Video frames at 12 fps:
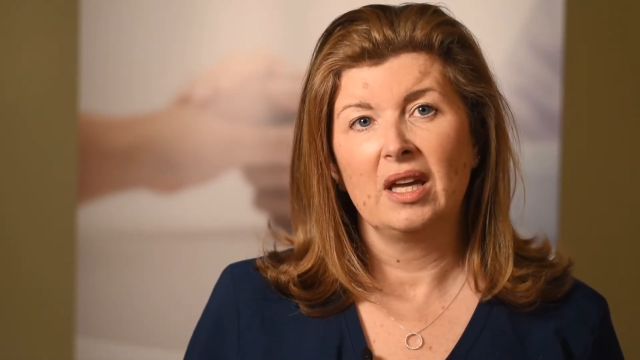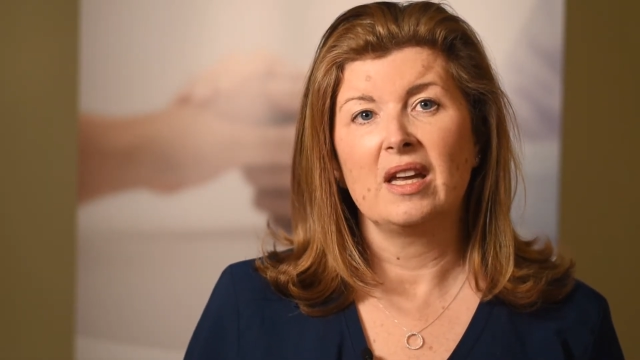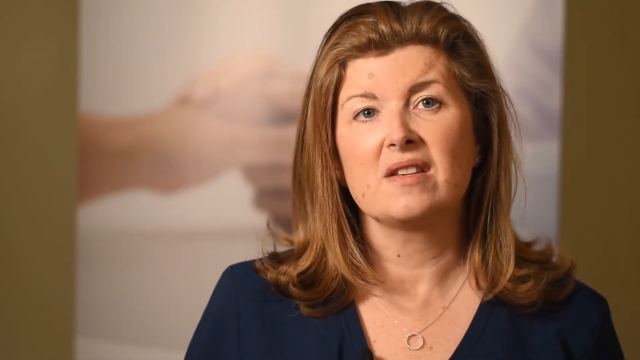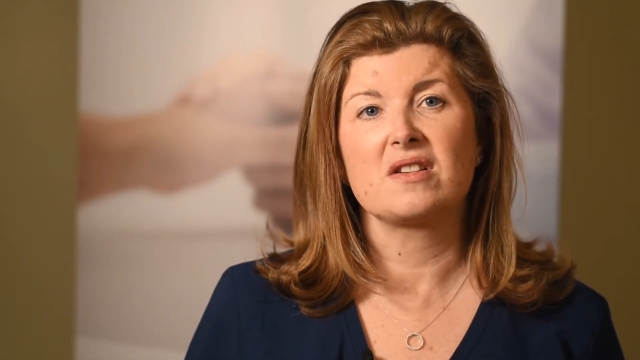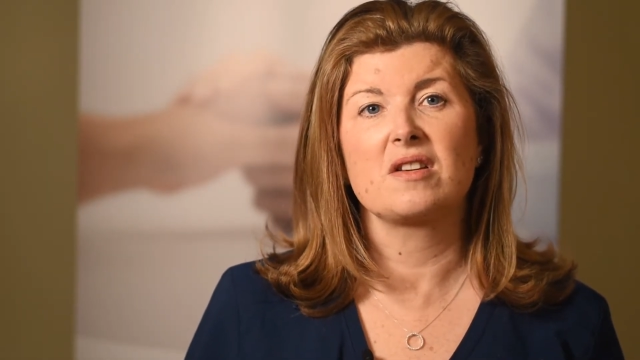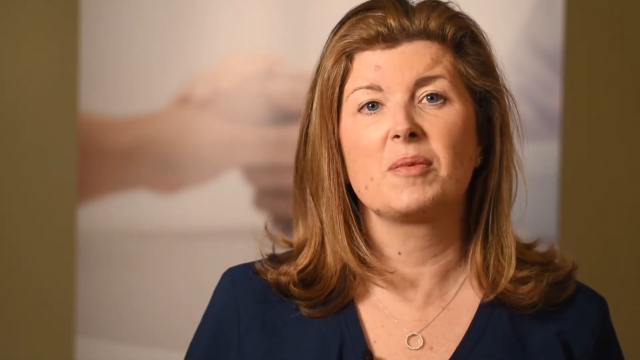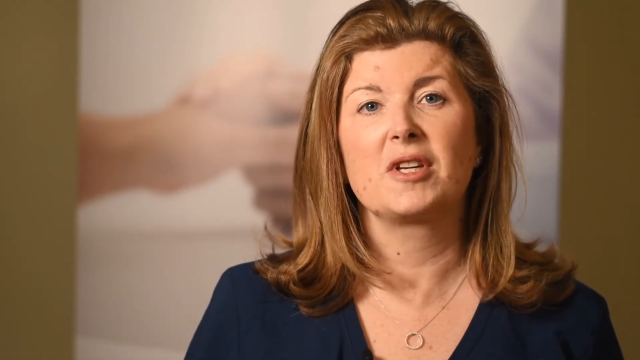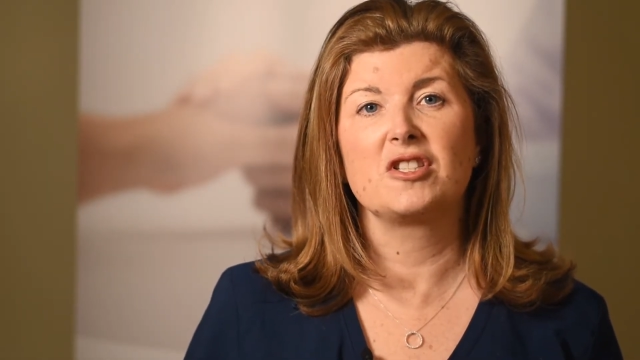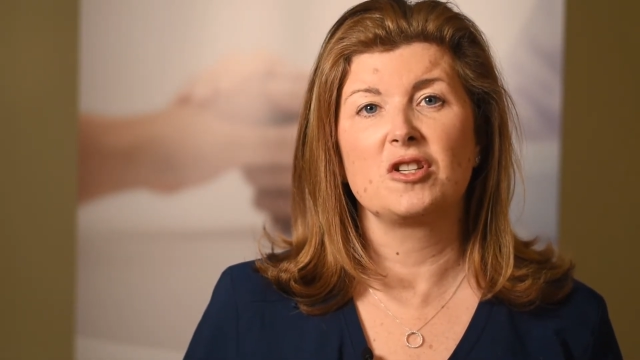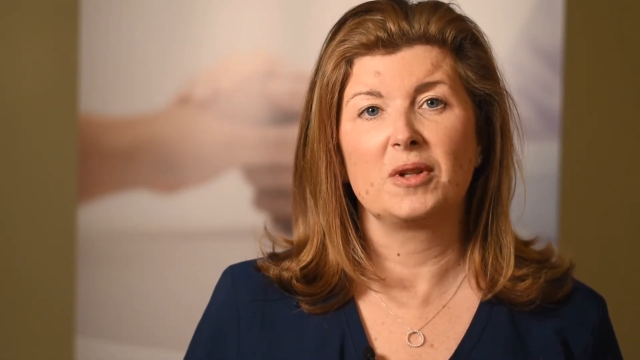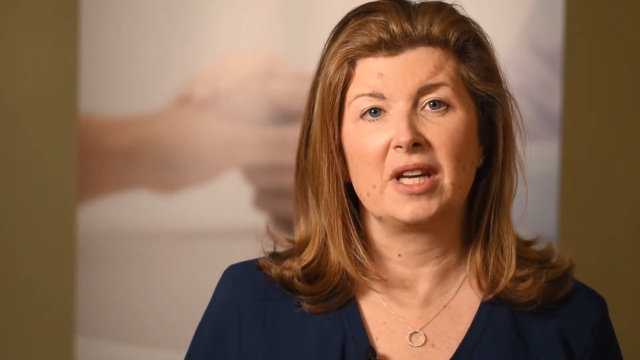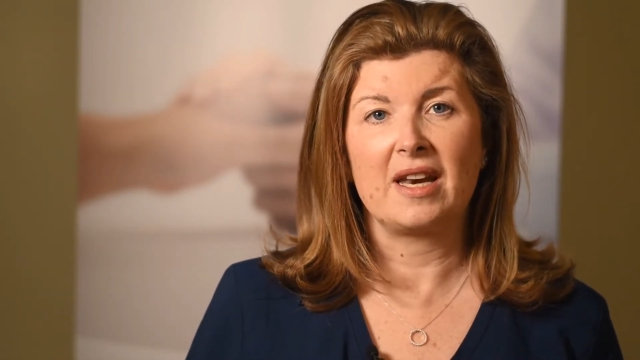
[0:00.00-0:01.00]
Is there something to do
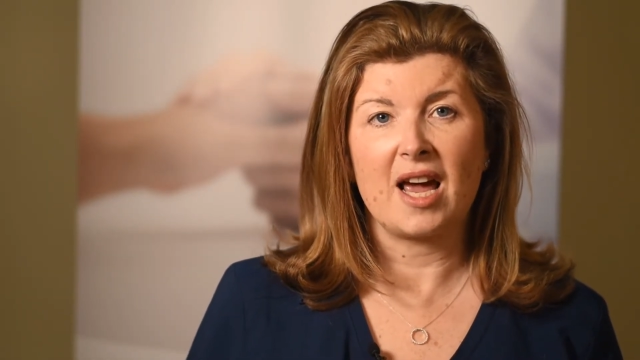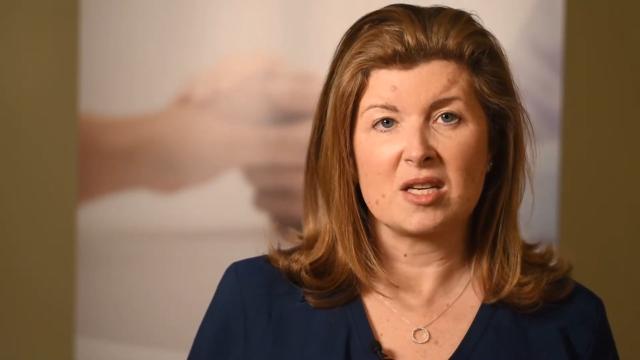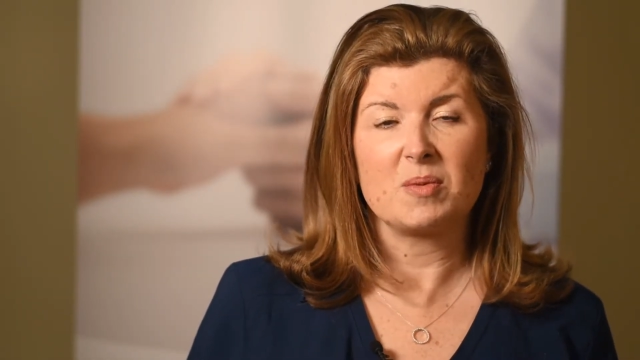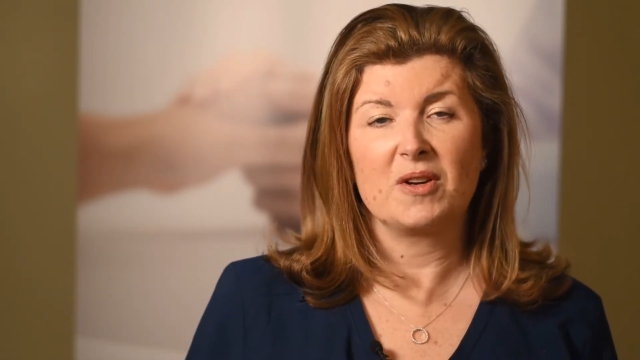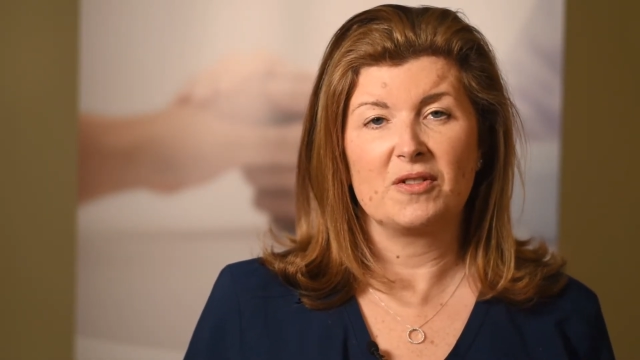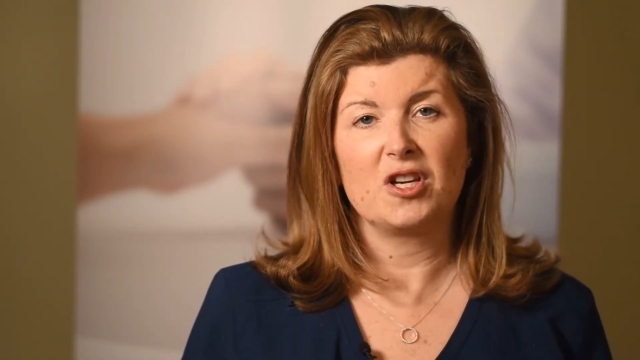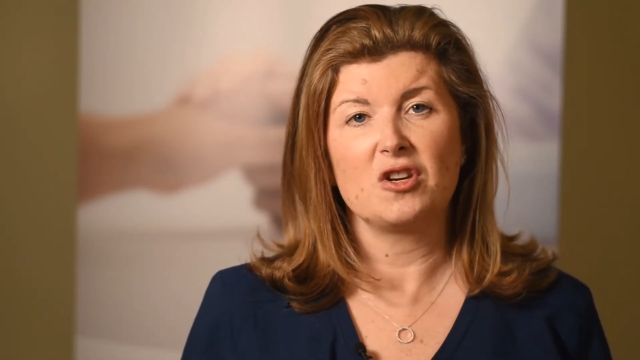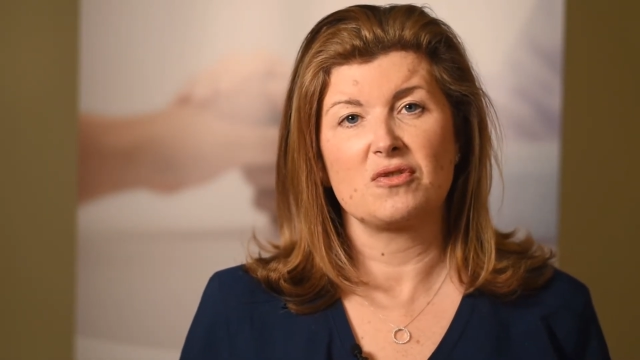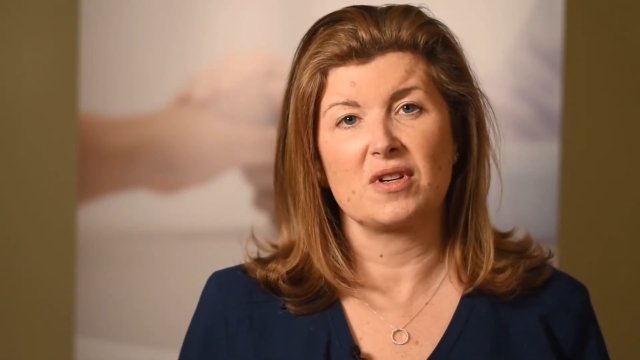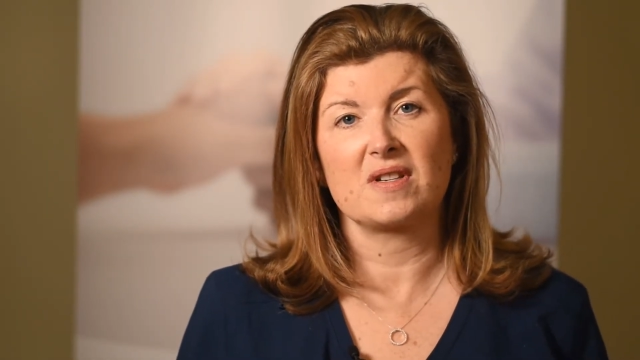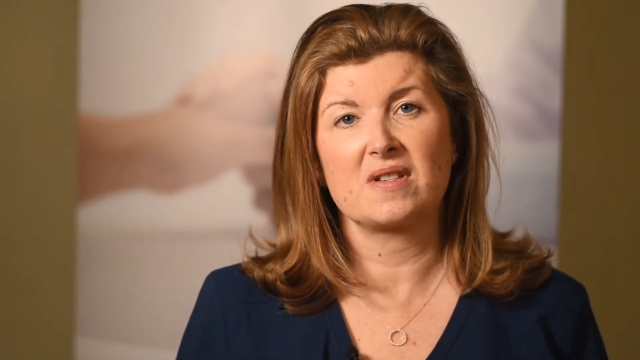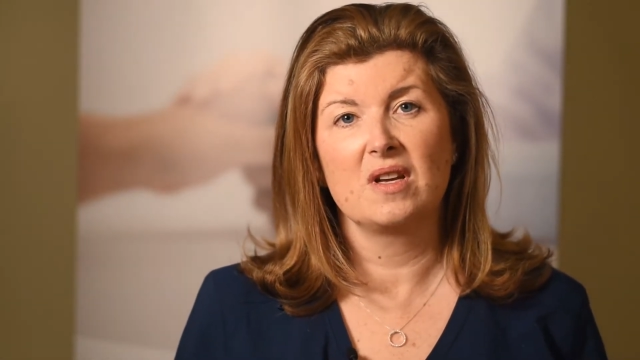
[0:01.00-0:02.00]
with the anatomy of the
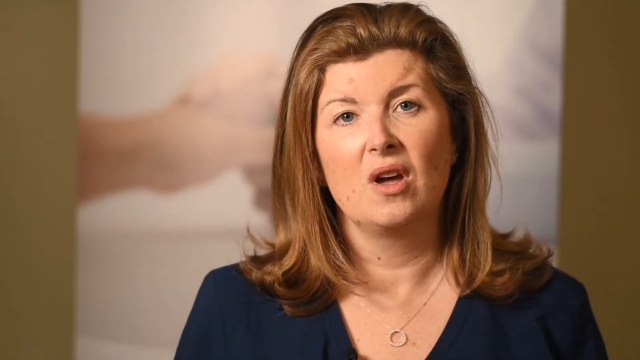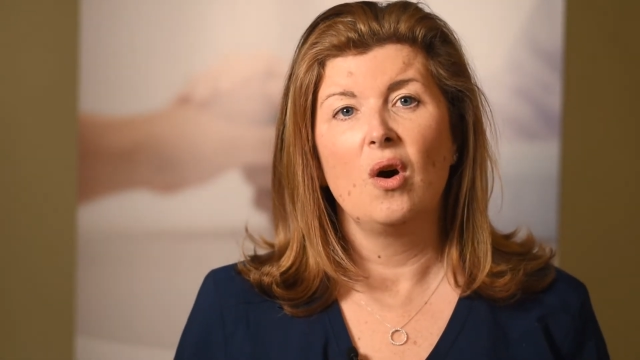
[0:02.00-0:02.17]
uterus?